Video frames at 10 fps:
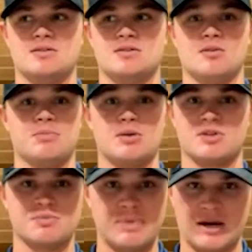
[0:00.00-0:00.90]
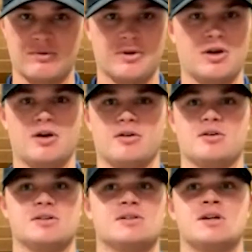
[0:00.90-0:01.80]
to be respectful to
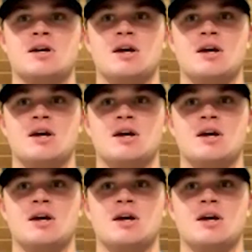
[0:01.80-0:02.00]
others,